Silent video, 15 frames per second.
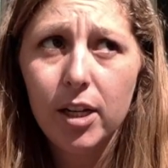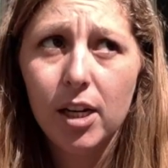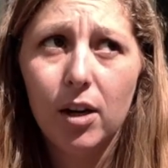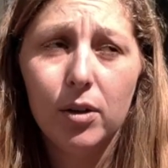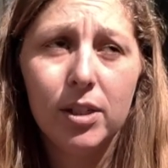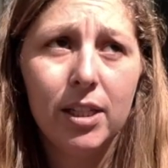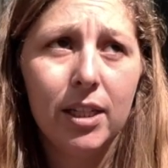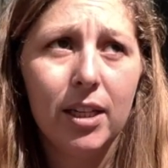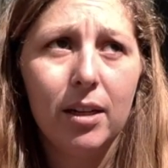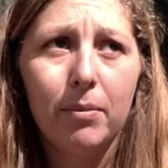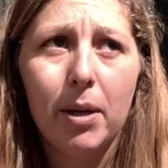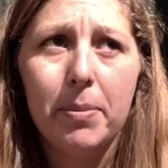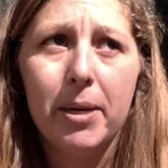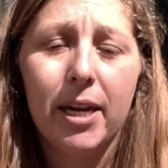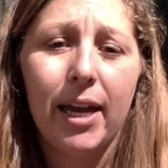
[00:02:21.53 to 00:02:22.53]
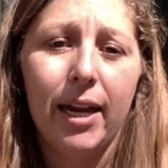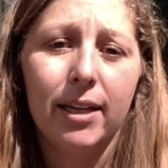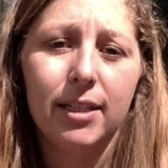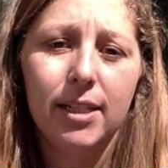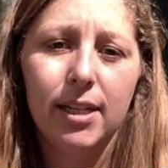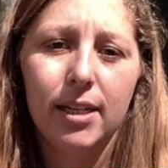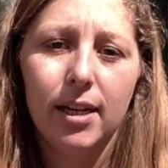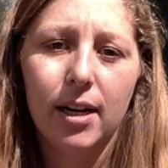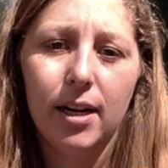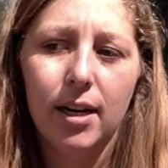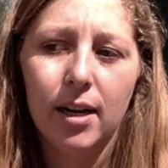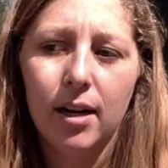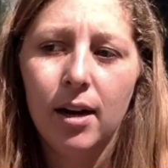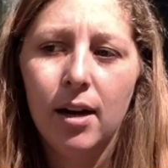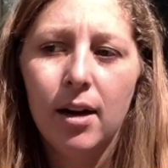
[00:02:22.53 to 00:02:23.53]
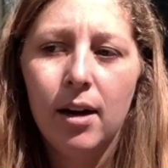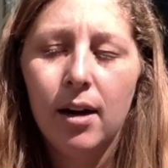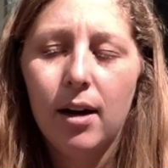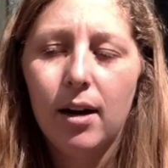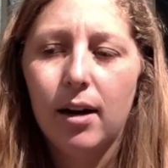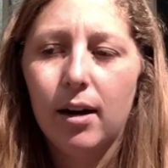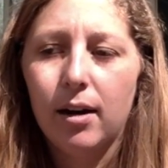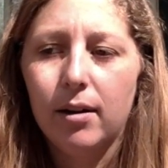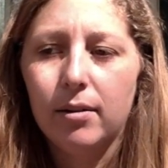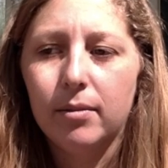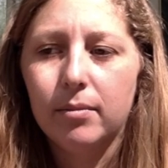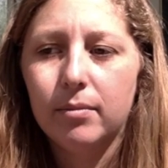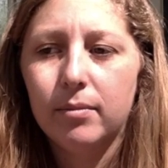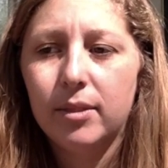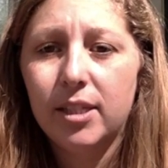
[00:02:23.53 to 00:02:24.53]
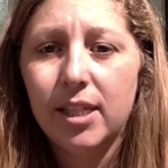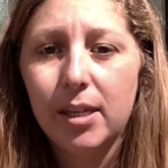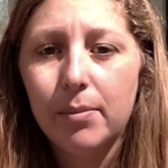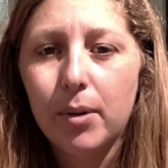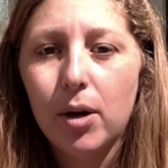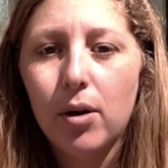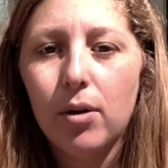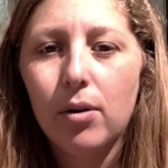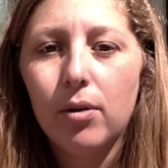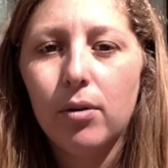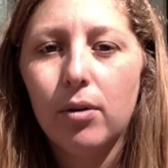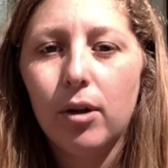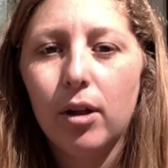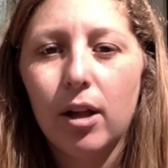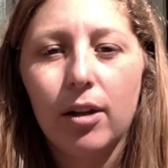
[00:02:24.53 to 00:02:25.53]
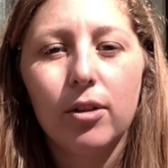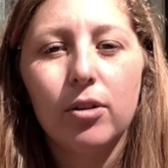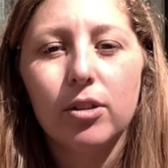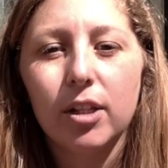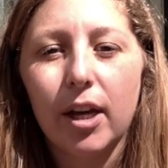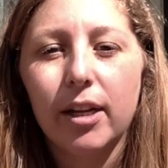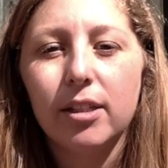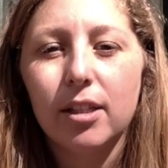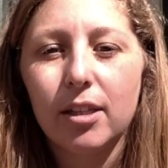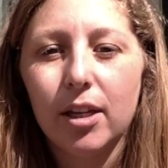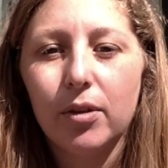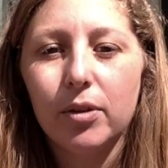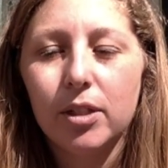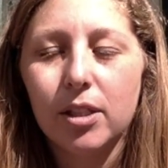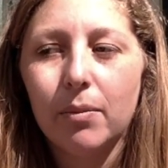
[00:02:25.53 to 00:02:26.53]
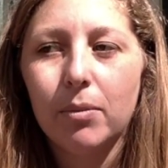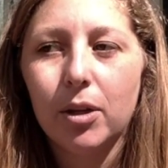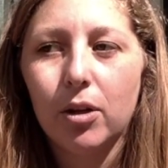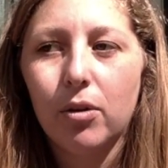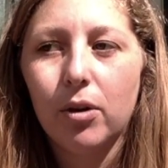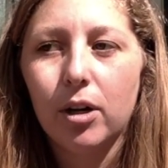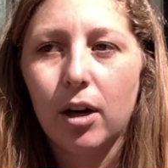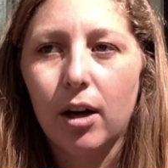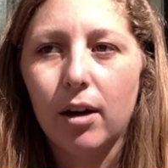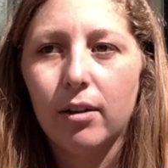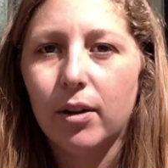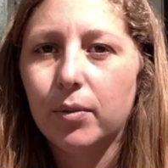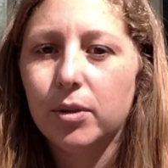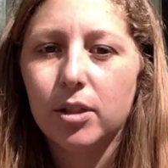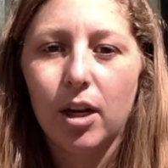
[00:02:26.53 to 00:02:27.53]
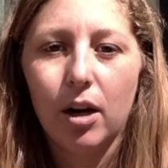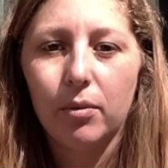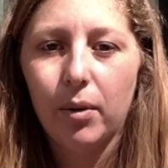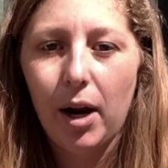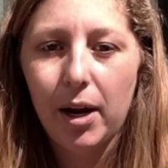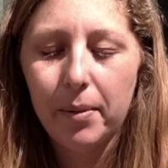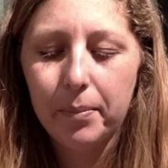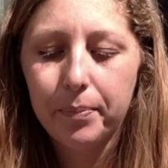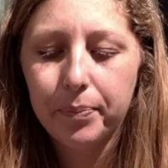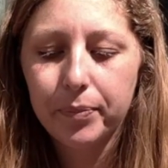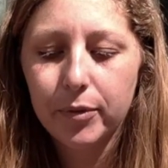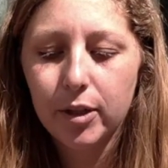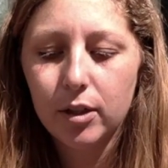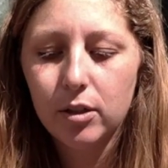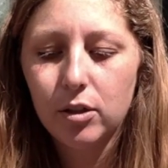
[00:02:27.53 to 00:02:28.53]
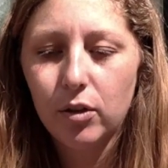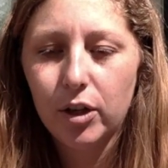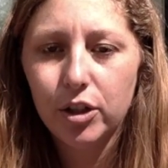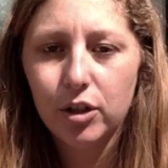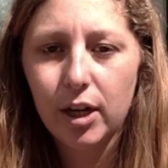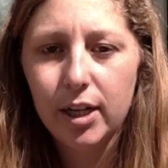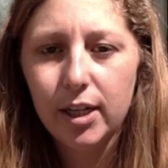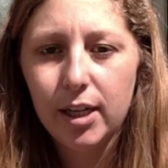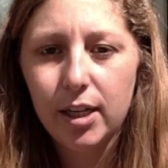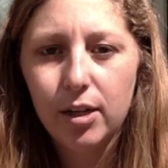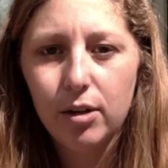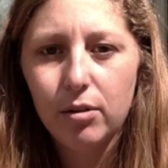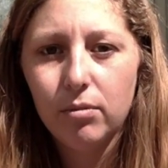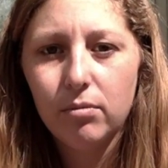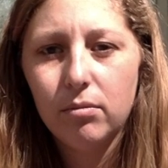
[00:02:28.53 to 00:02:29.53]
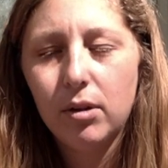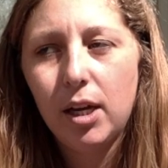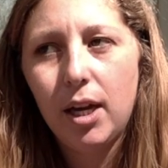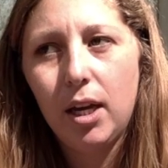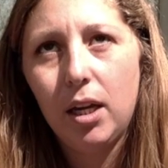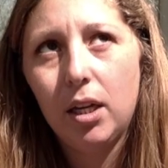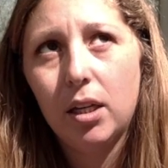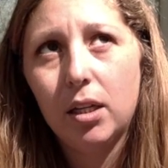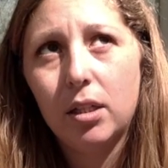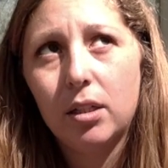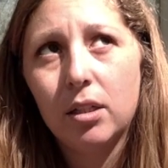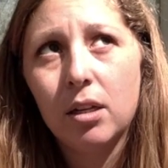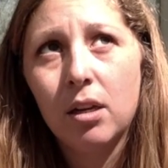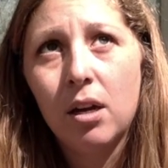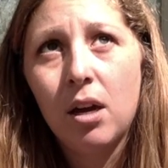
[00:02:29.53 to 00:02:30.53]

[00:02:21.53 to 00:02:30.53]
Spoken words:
I was thinking maybe candida, SIBO, along those lines, that there was something going on that was not right. So I tried keto, and